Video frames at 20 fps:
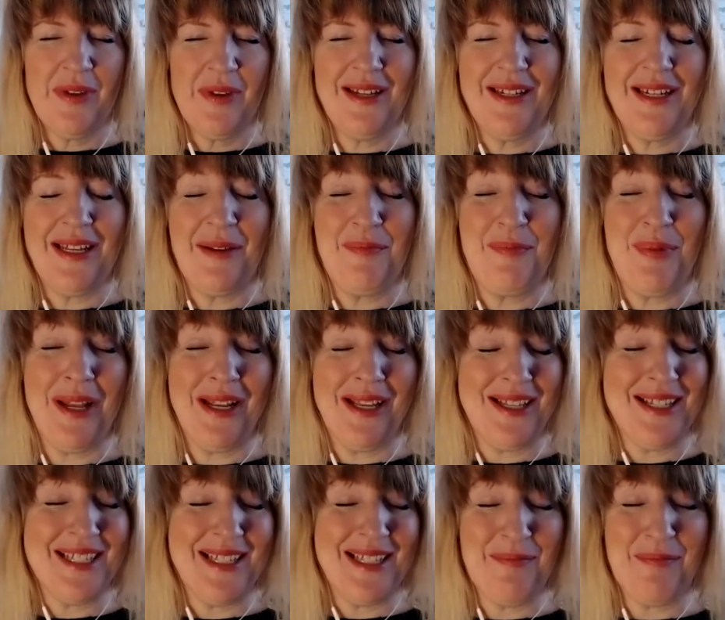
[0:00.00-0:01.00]
And
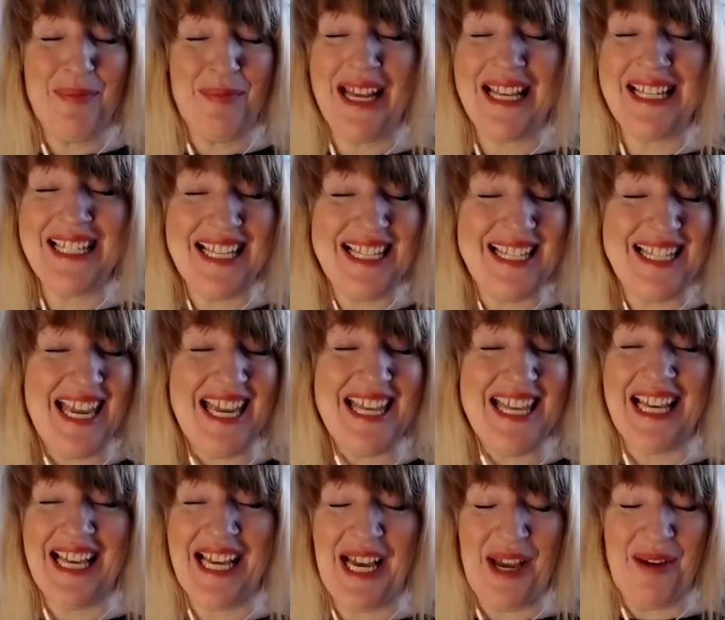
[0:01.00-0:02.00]
but as I say
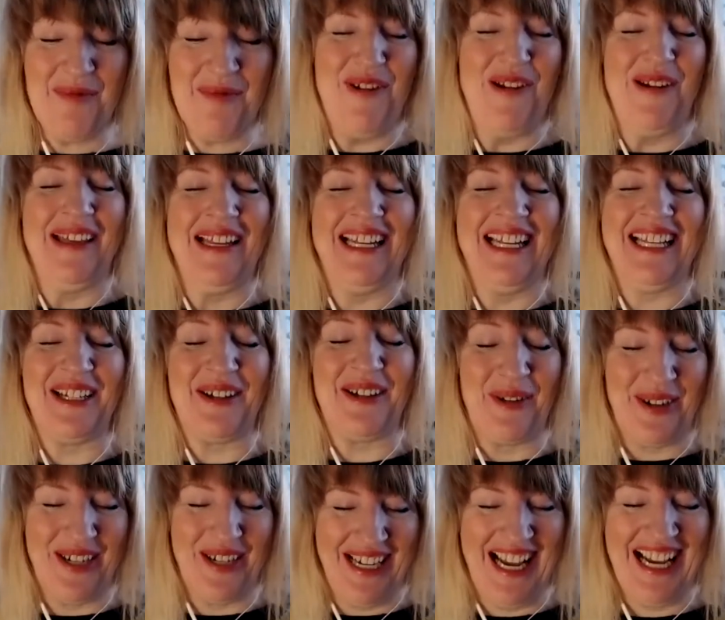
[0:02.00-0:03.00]
that, I'm feeling
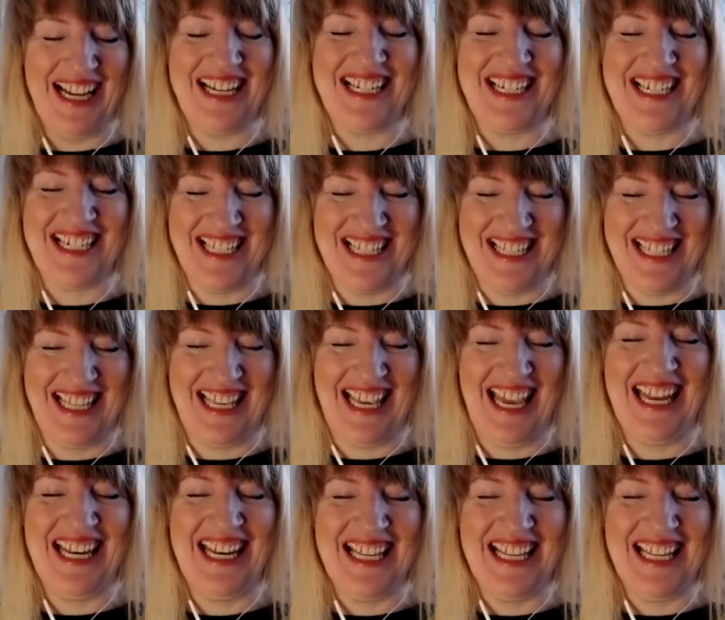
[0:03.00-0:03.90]
quite anxious again.